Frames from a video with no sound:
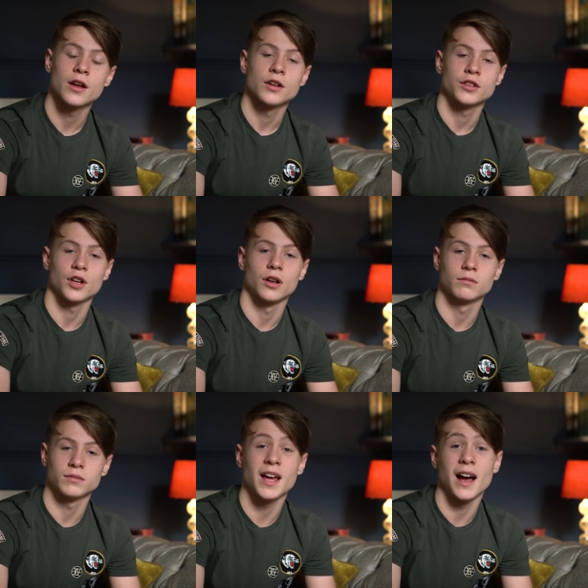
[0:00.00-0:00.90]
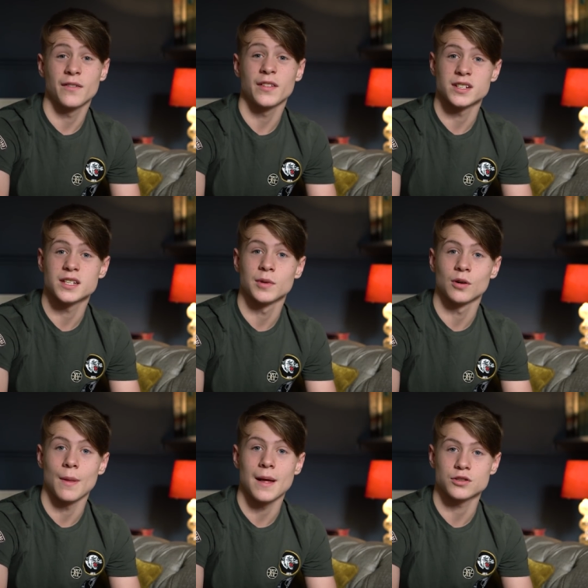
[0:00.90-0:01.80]
So yeah, I think they're
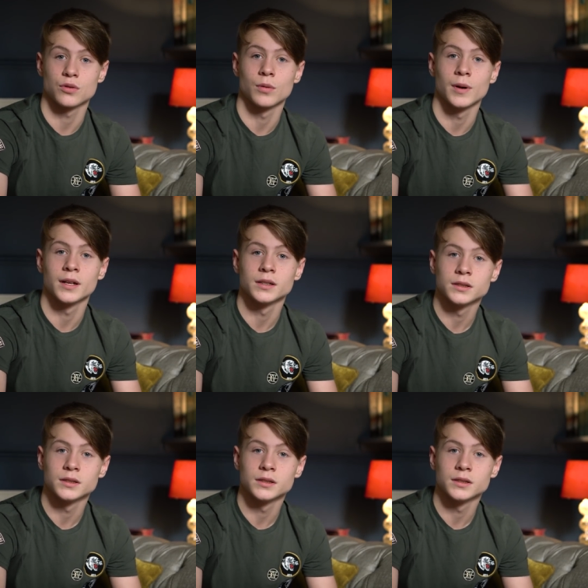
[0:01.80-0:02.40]
similar in that sort of way.